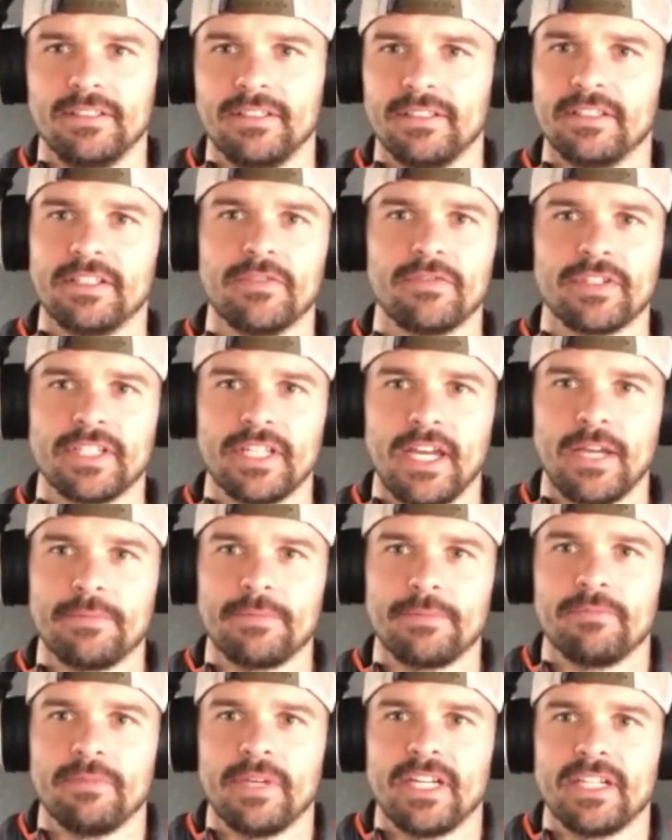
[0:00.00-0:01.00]
different types
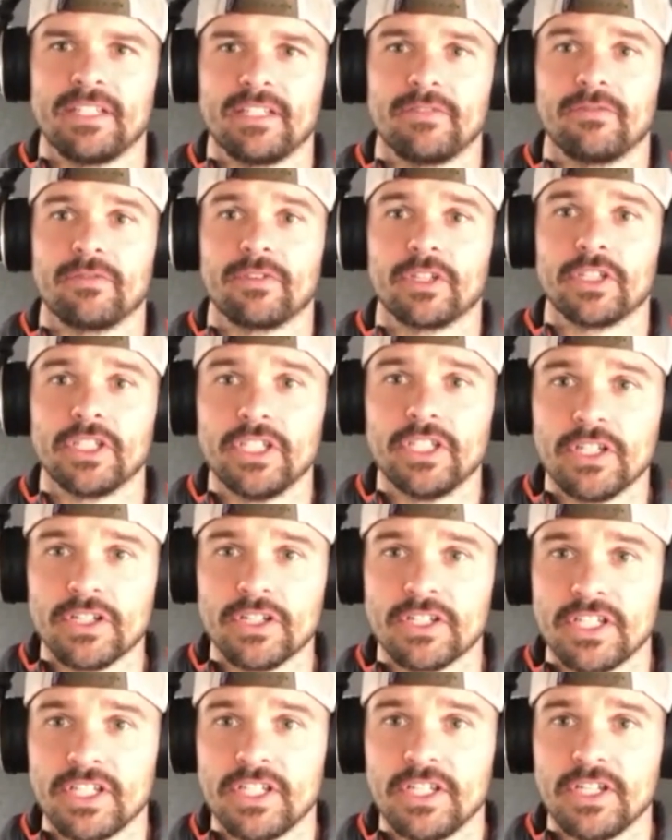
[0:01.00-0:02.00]
of medicine for years
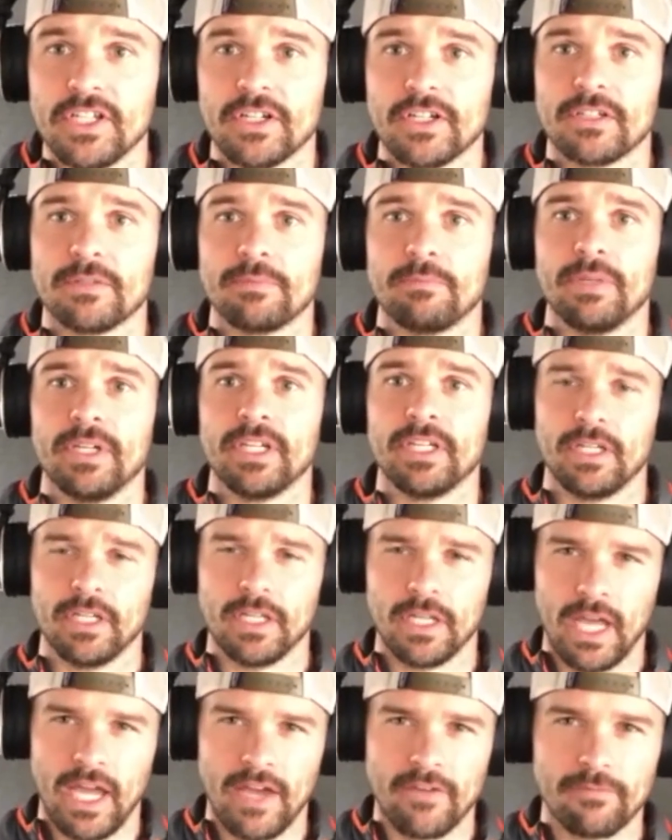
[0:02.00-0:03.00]
and years, but
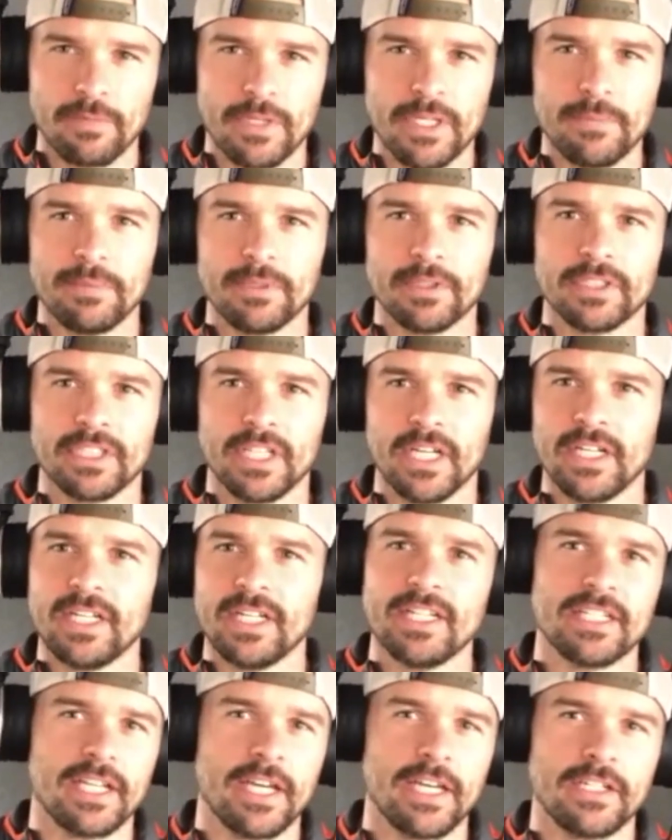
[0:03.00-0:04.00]
have people done any
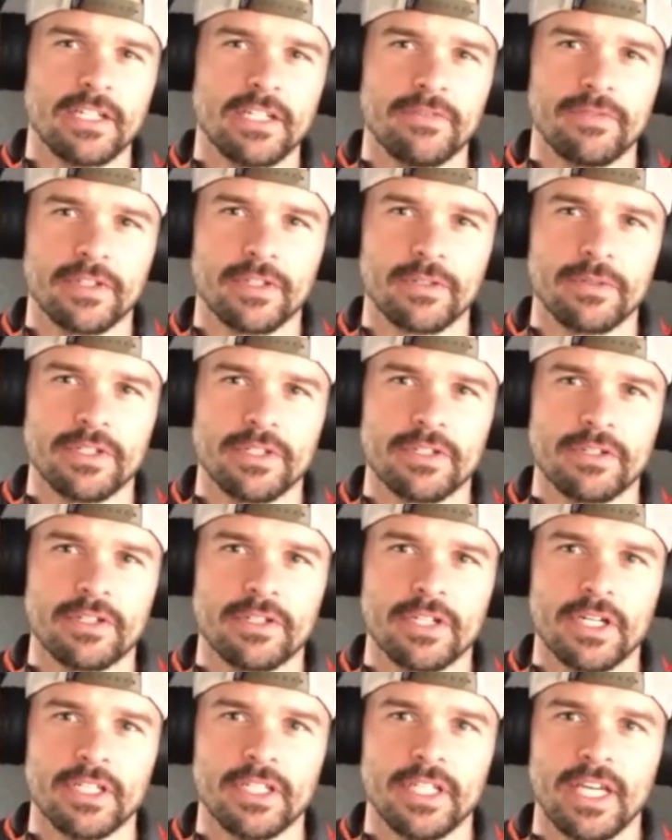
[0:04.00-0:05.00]
scientific research
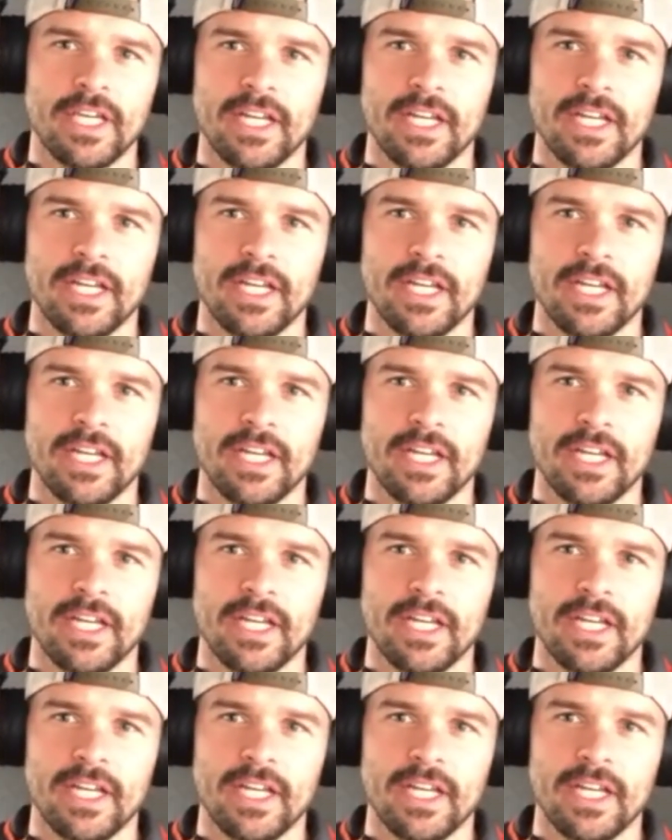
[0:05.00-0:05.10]
on that?